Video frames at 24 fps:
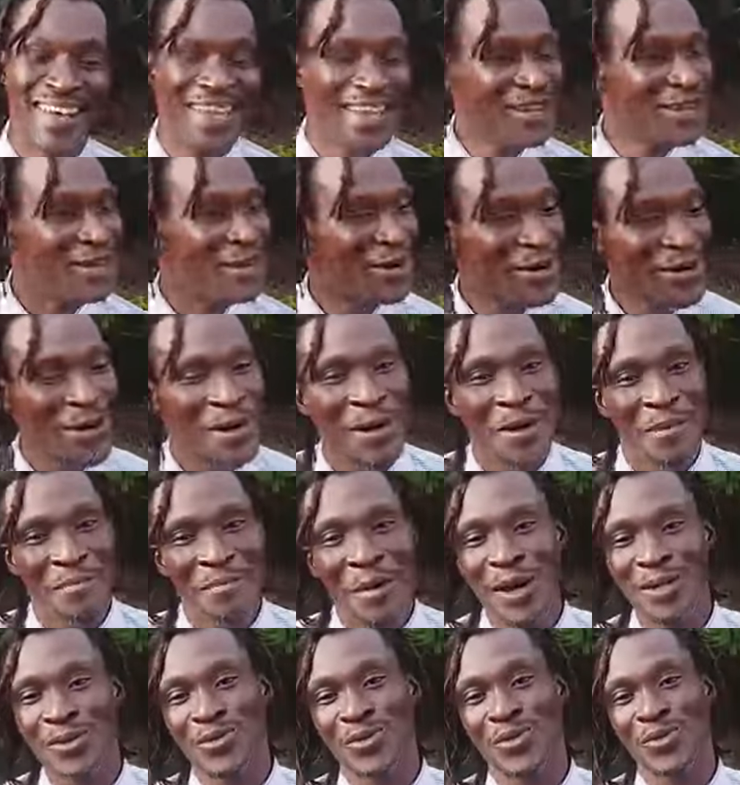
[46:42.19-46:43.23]
You know,
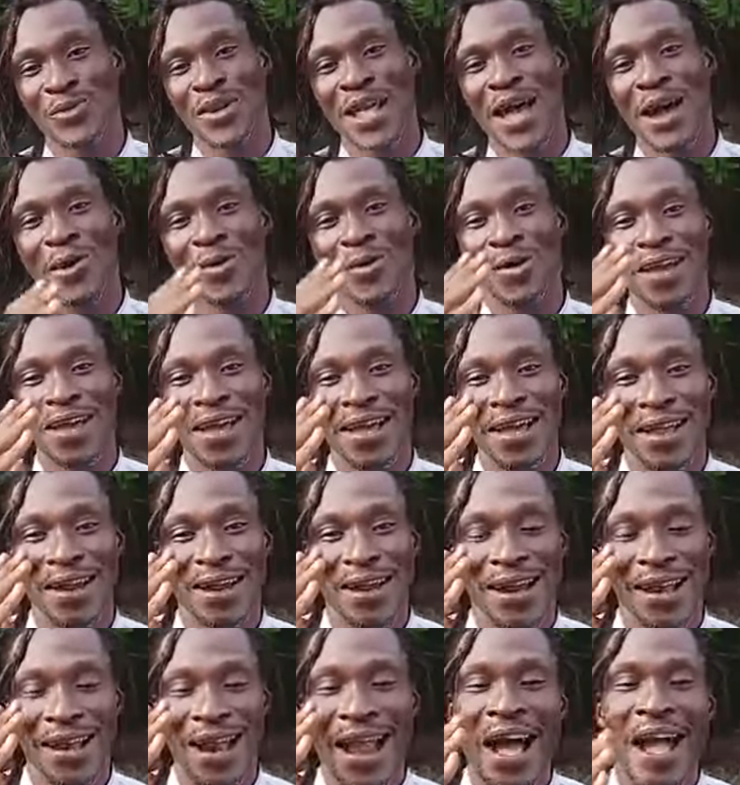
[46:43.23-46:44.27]
but we I go to
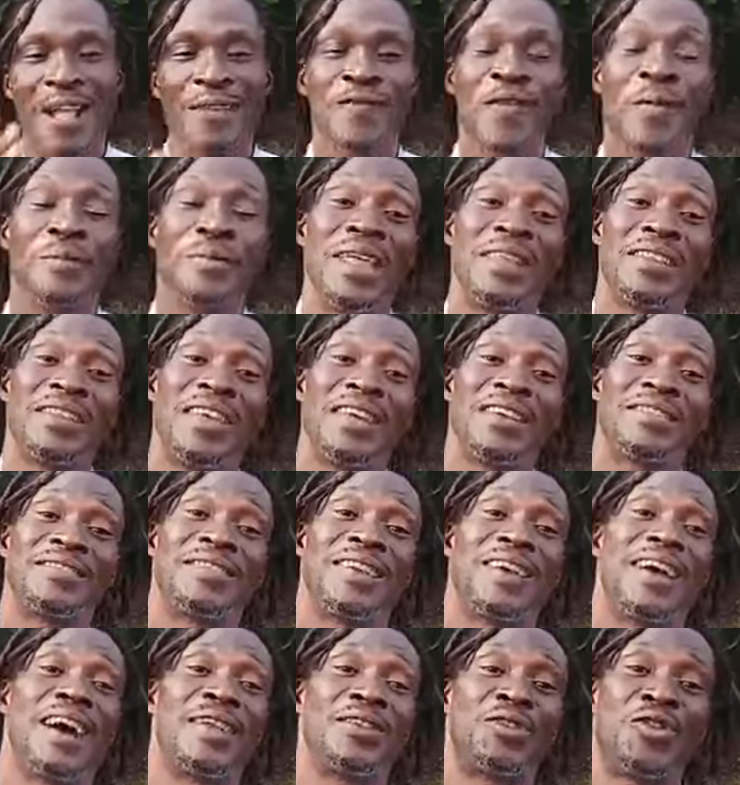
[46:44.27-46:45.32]
learn from them things,
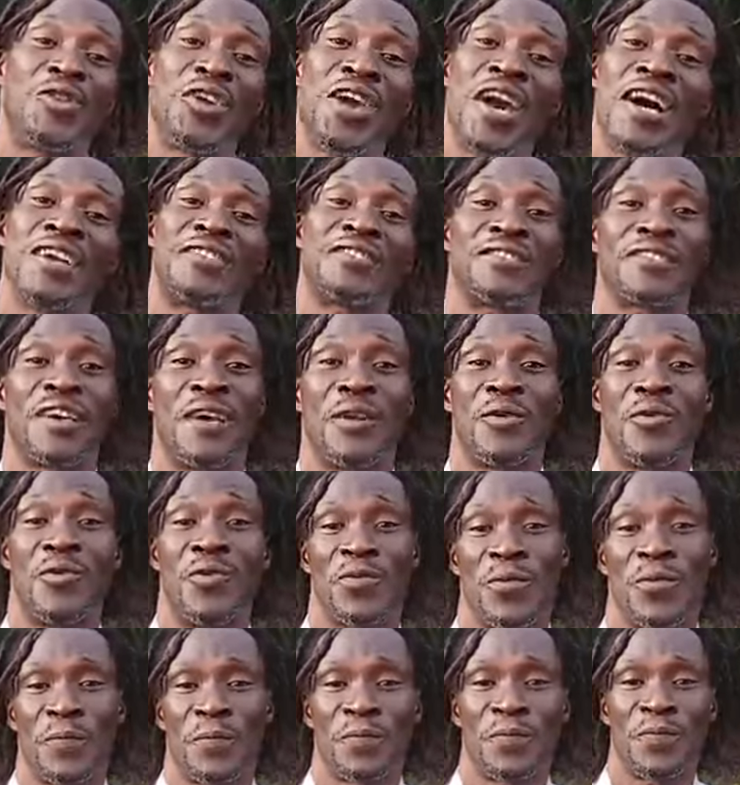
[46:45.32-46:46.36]
eh? they are dear
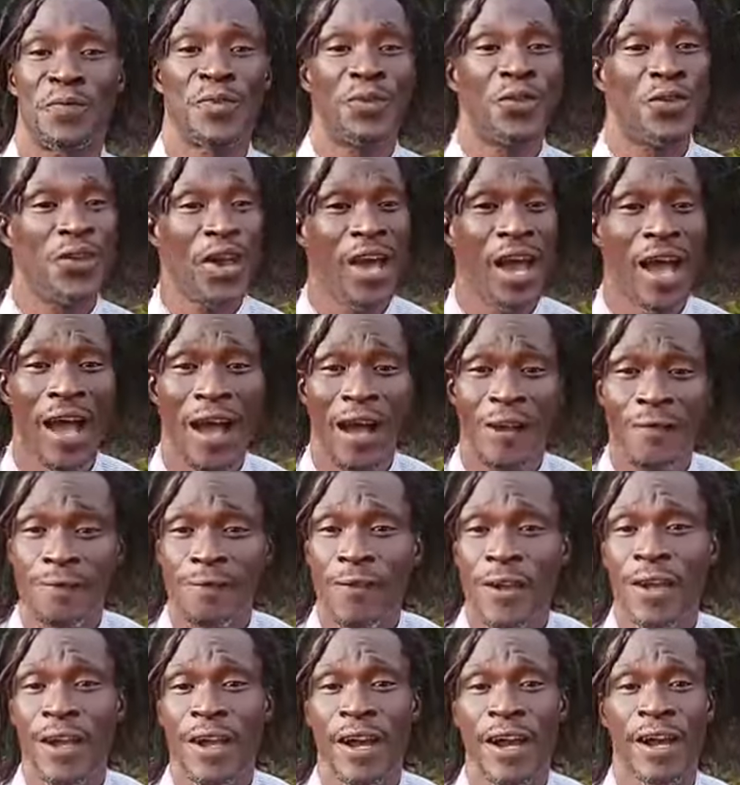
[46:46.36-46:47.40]
Salone, dear
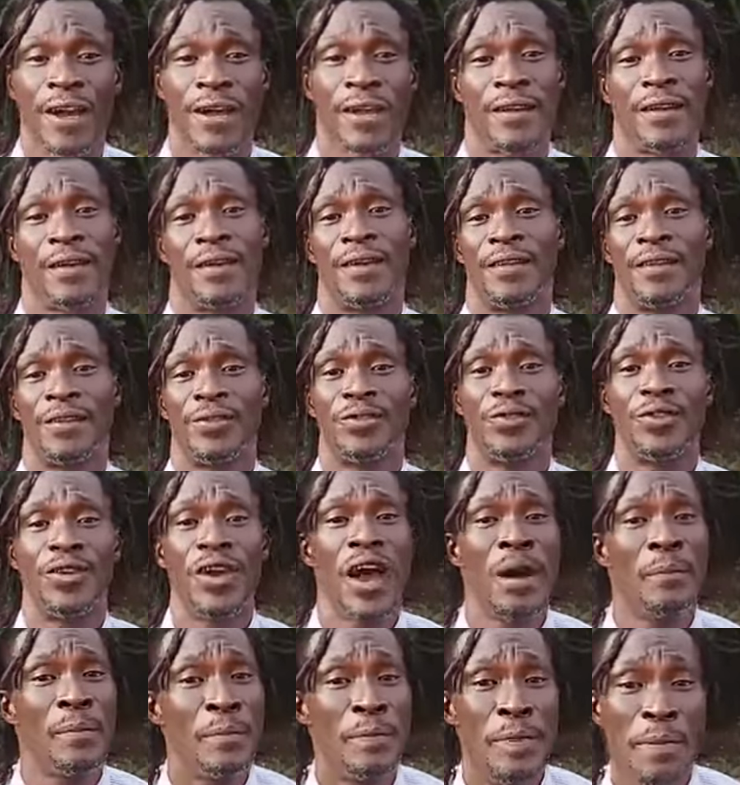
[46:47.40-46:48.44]
Africa, there
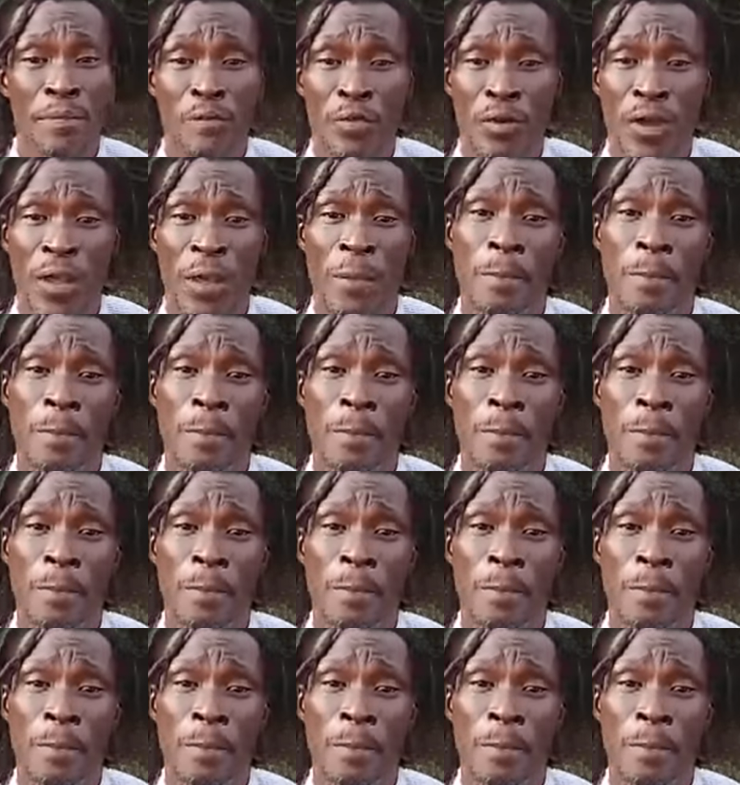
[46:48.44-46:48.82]
are my people there.